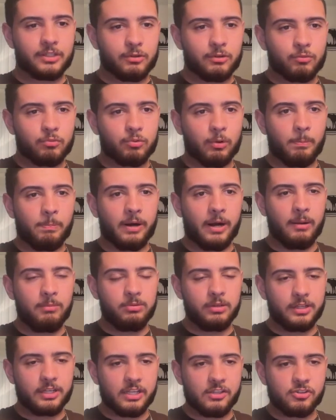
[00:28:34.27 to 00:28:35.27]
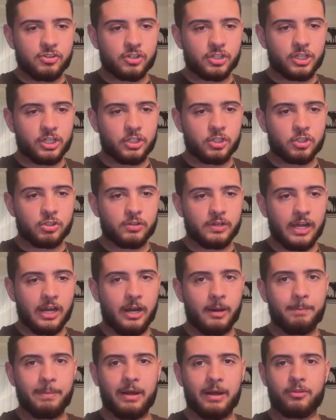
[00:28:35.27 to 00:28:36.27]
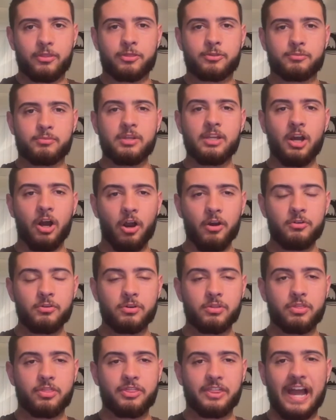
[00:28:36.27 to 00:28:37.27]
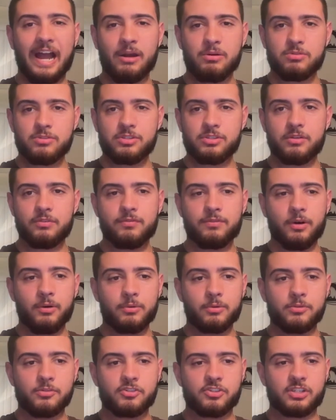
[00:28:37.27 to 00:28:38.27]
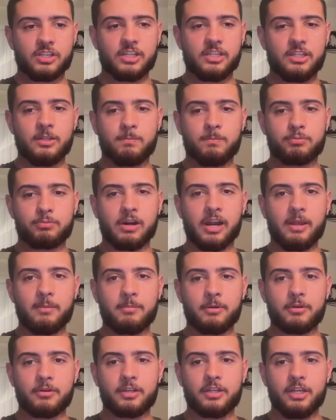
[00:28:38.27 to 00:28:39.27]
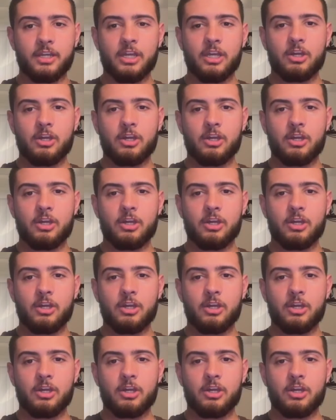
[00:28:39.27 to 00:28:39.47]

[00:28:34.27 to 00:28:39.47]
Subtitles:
Republicans are going to turn out about 300,000 voters in the primary,